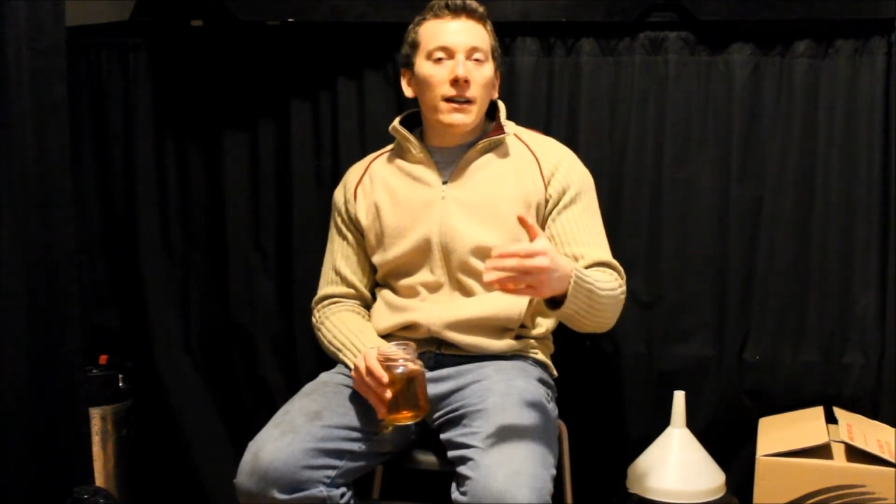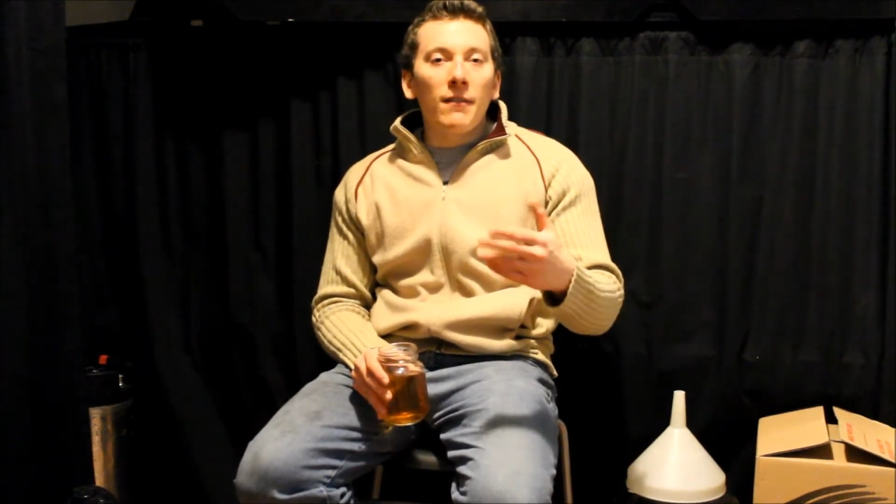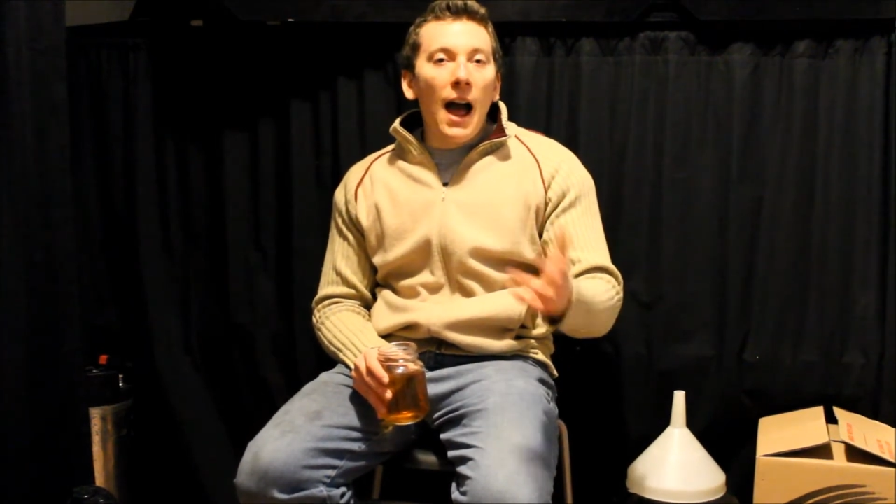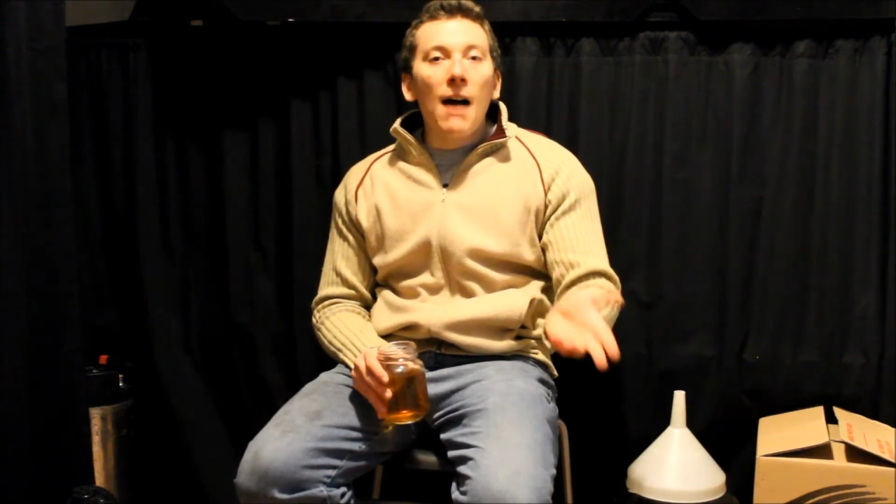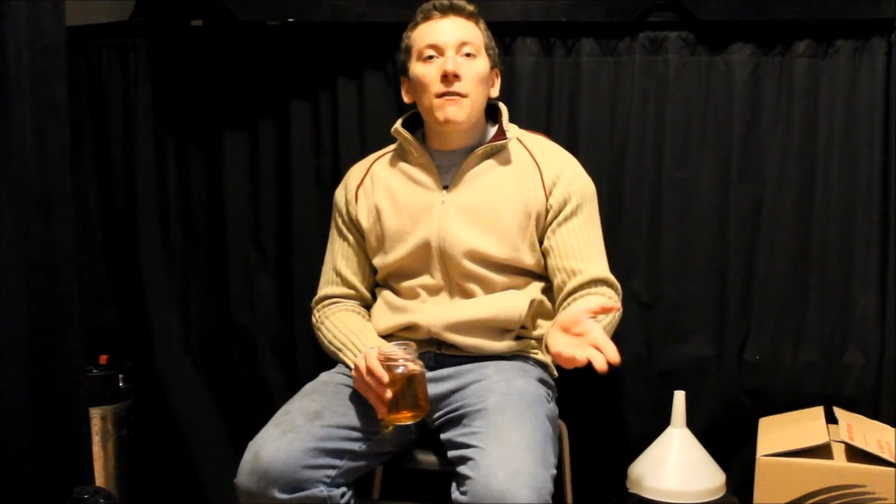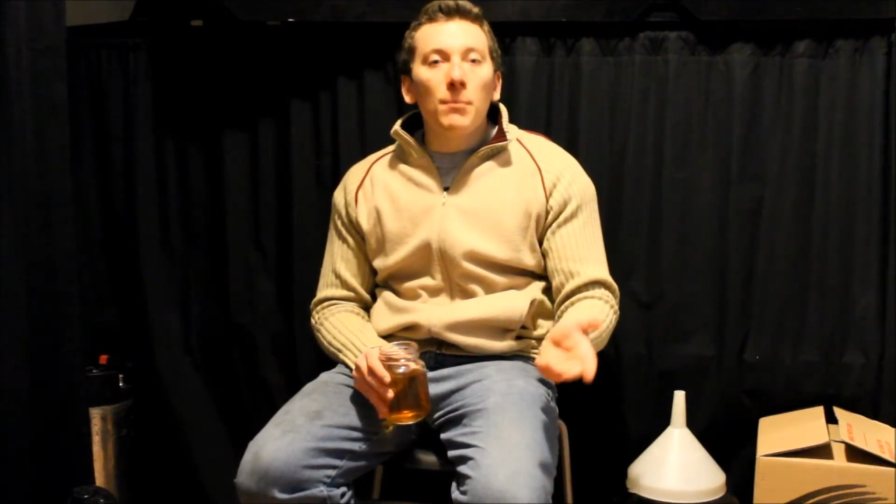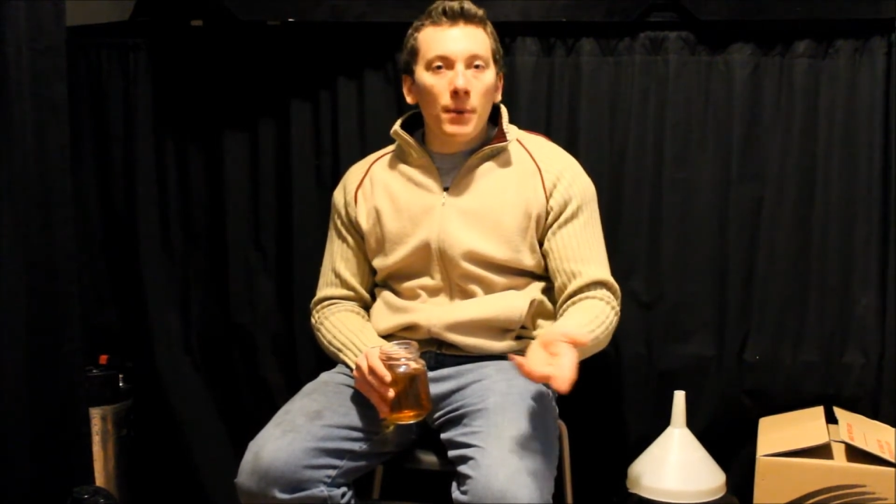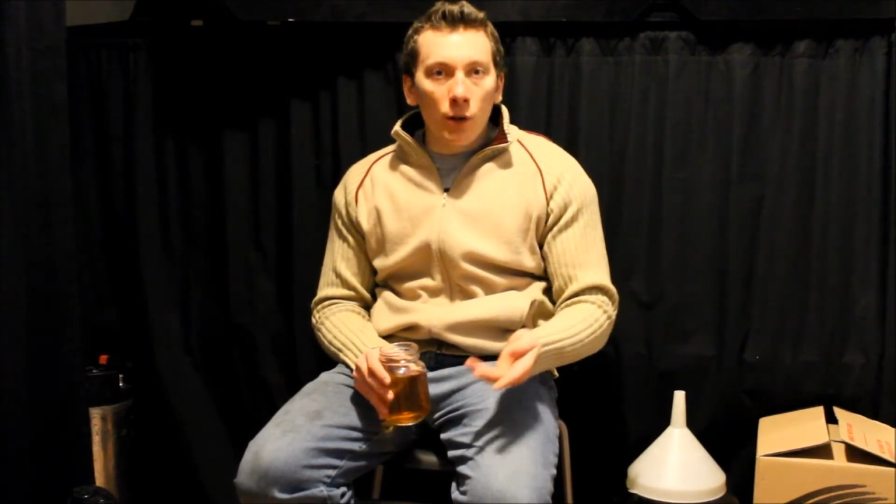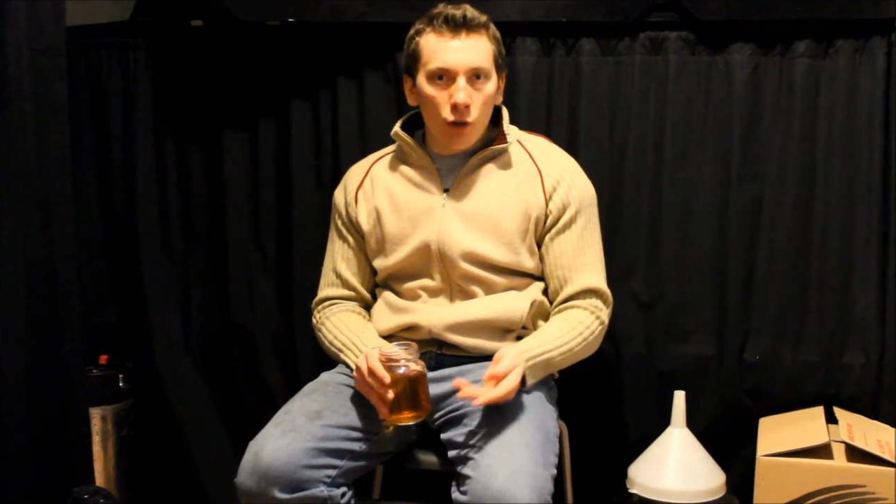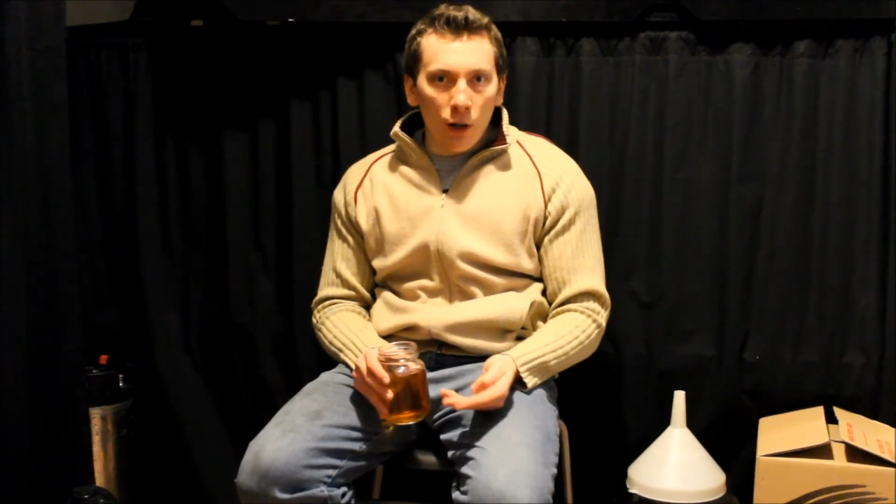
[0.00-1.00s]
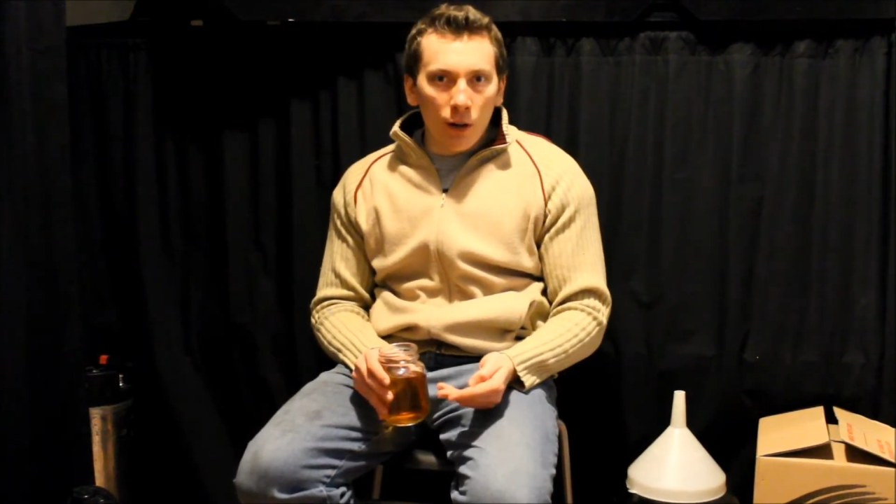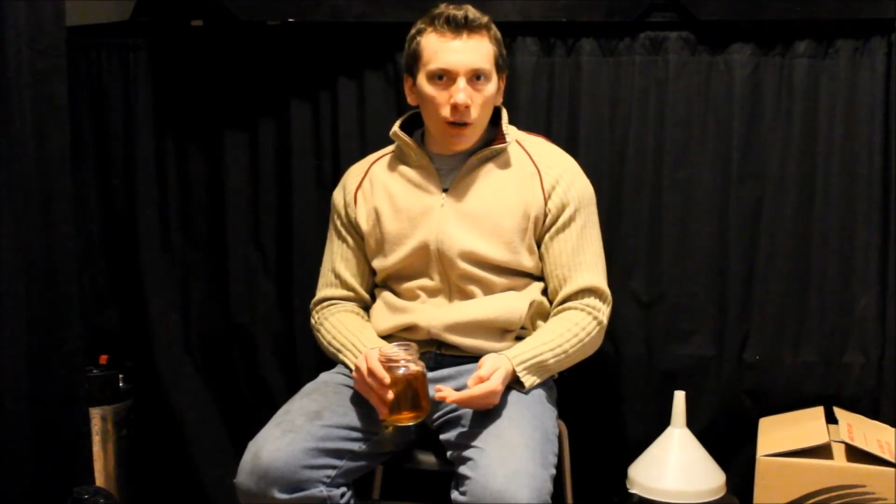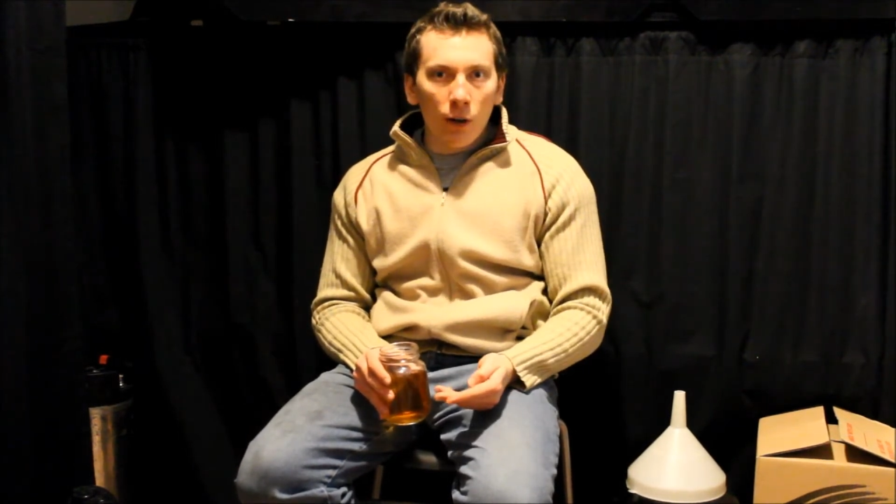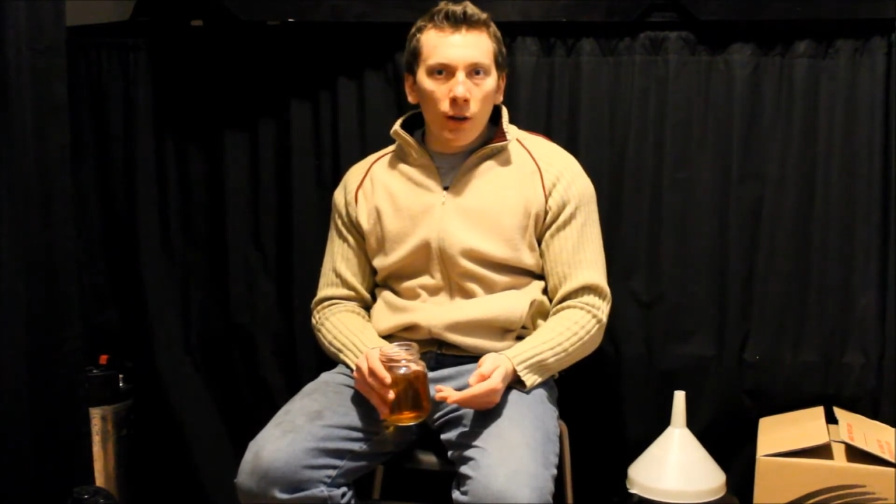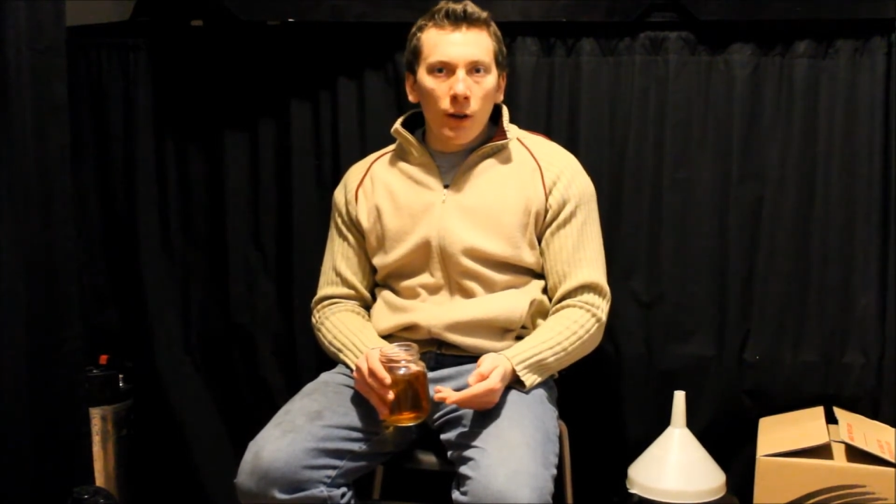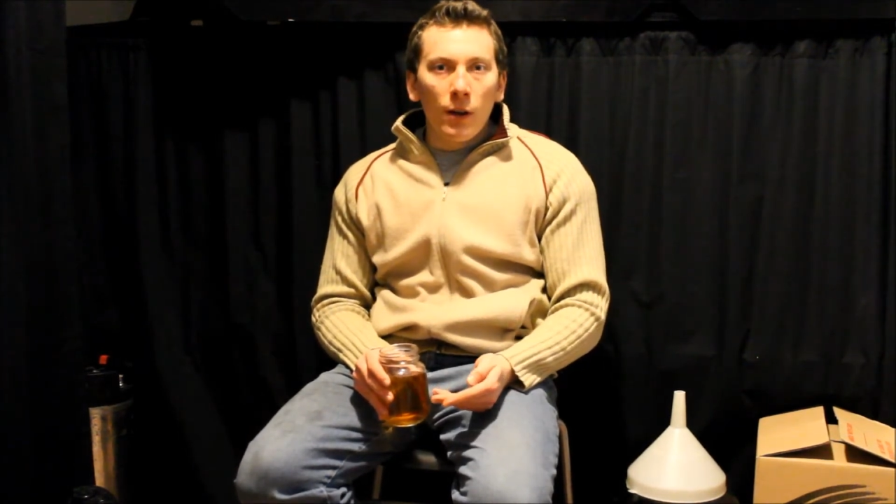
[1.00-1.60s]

an avid beer drinker,